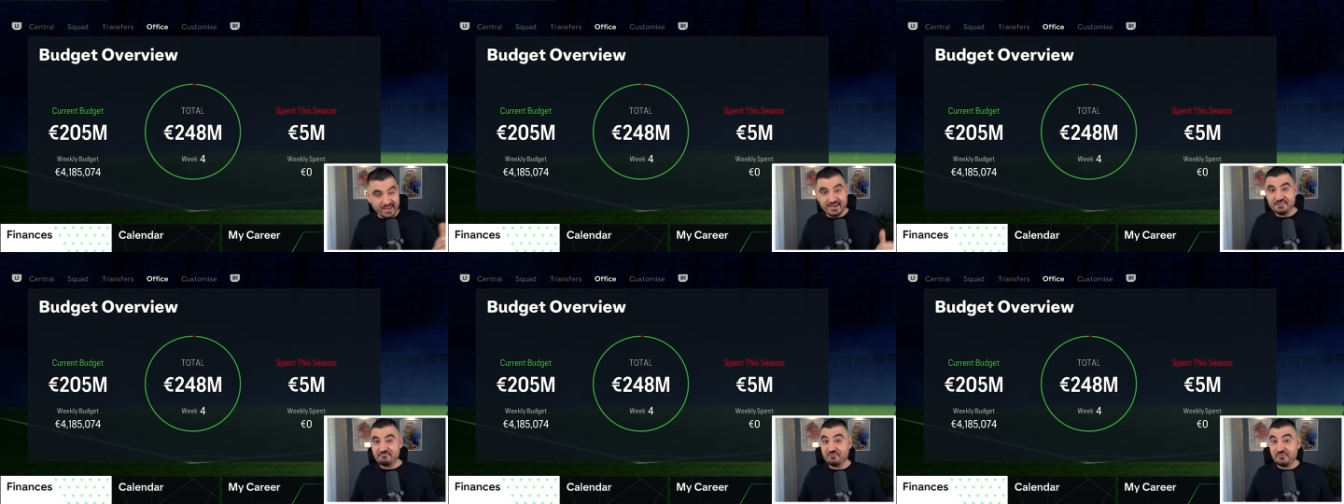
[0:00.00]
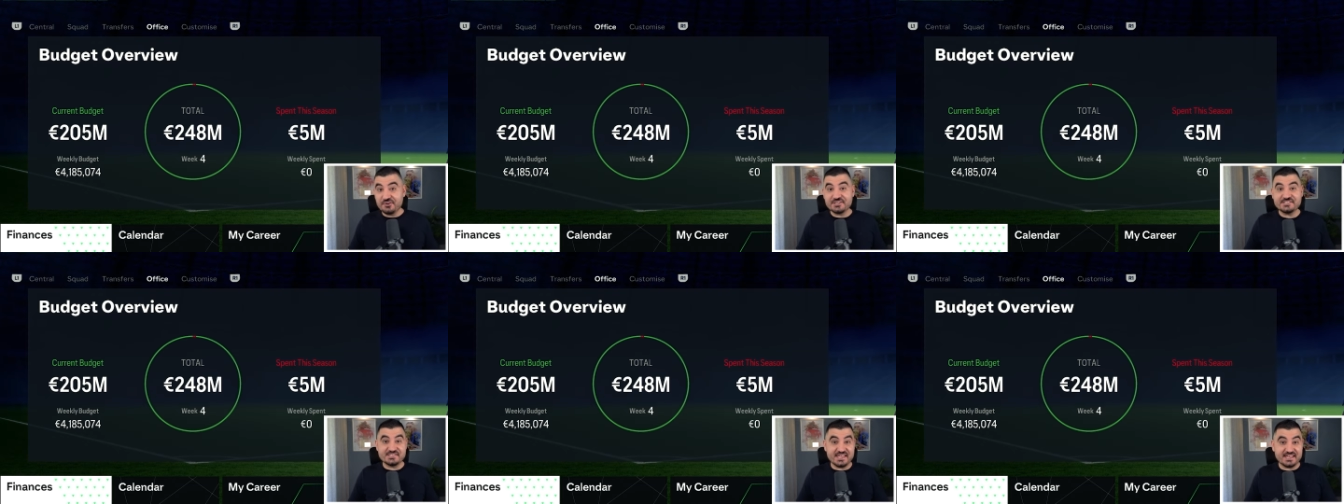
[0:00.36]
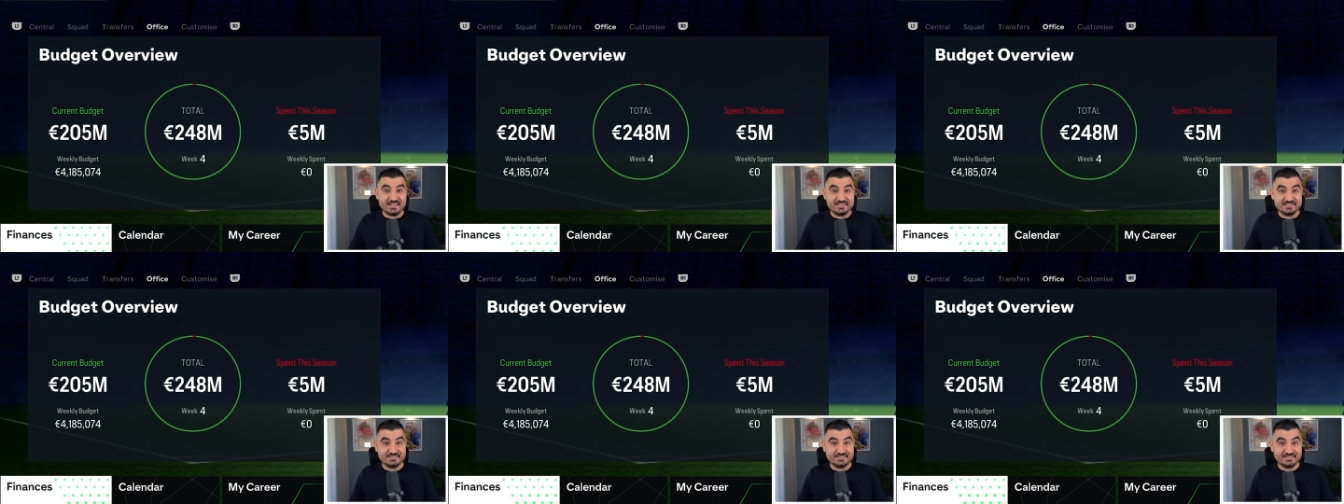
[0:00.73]
million for the
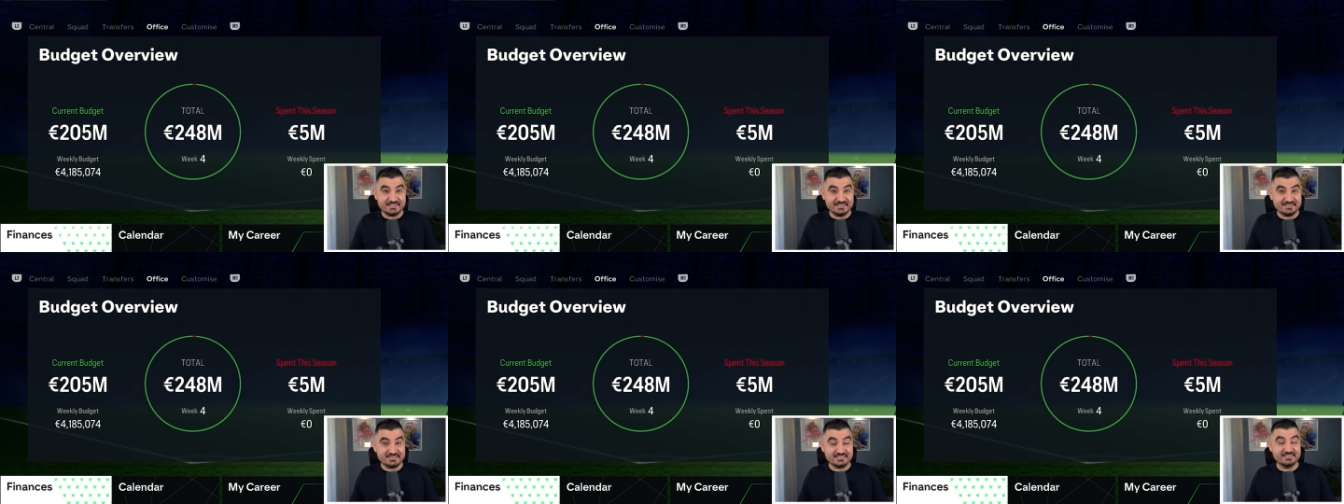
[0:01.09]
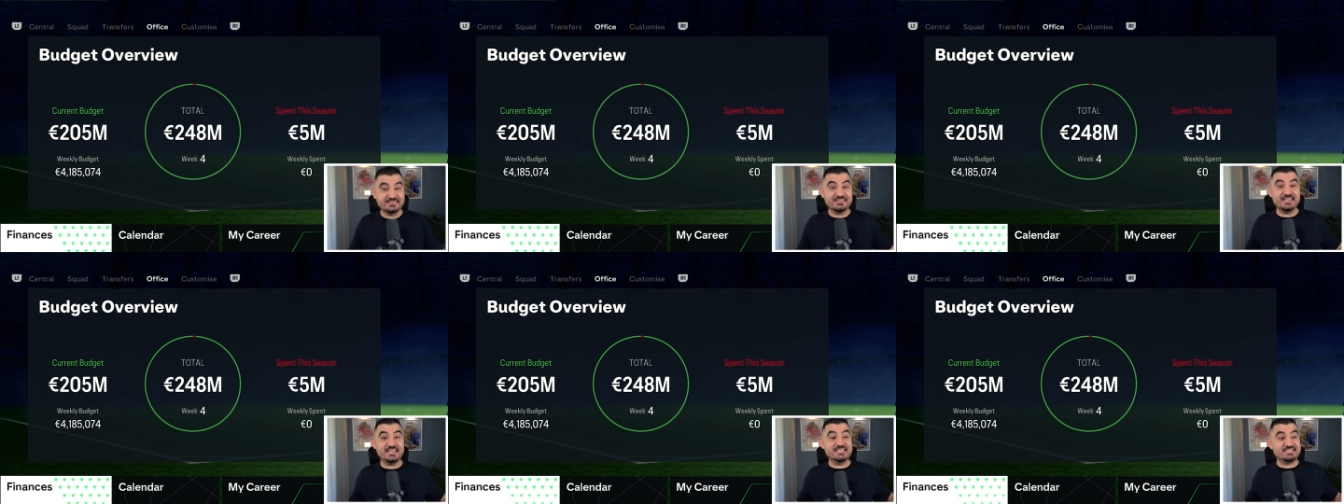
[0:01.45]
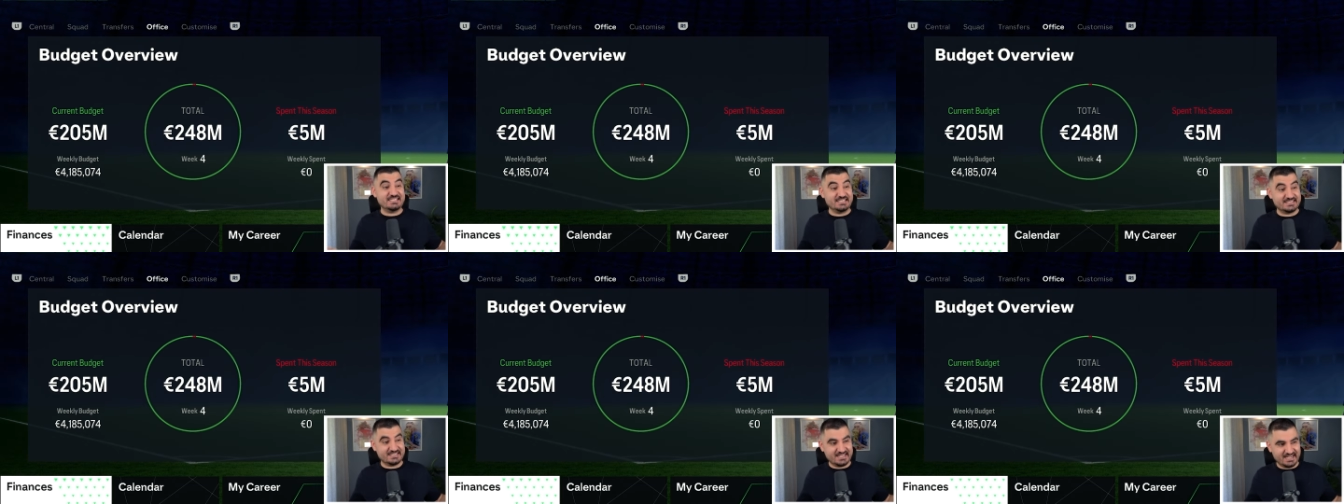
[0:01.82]
second season. This
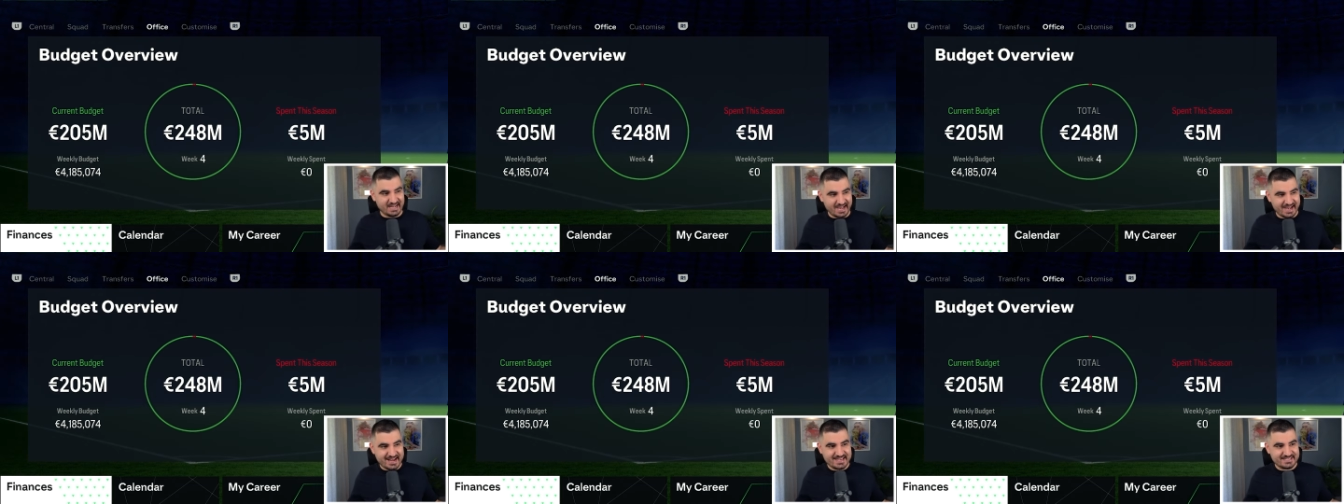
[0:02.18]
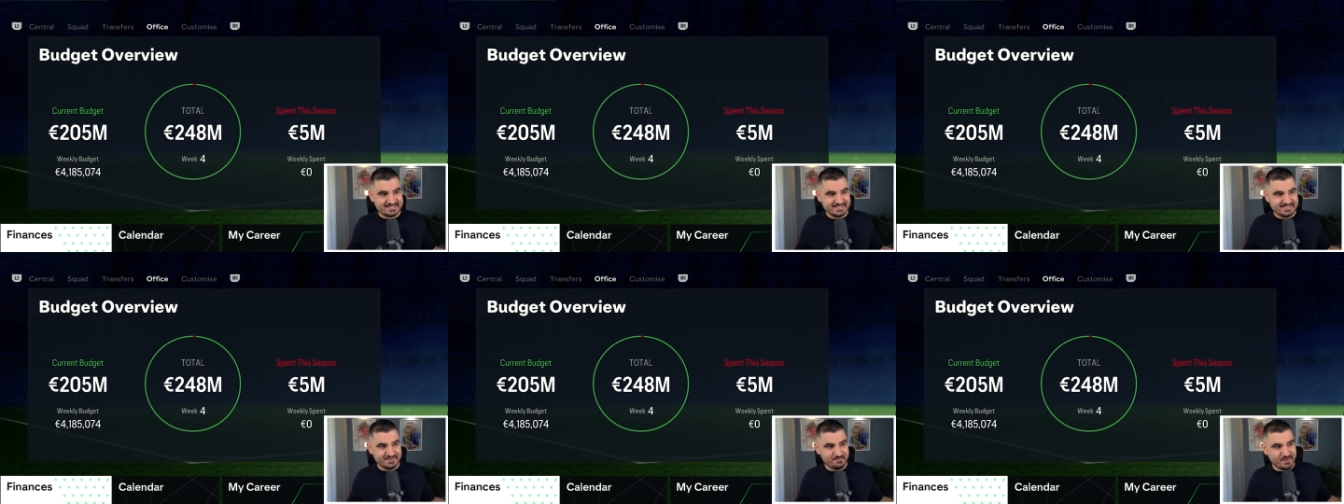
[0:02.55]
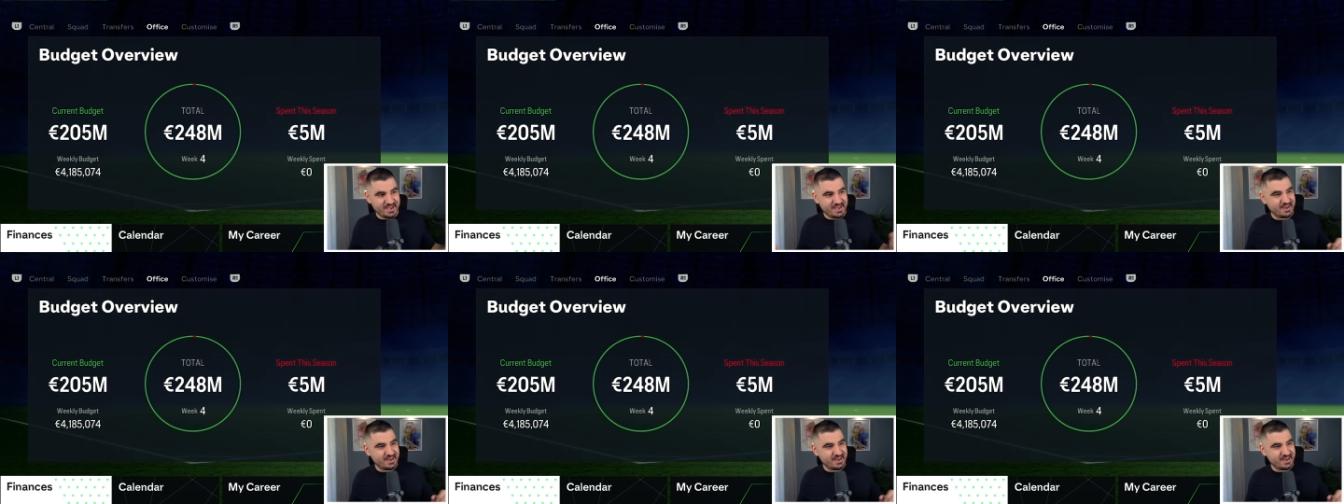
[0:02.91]
is crazy,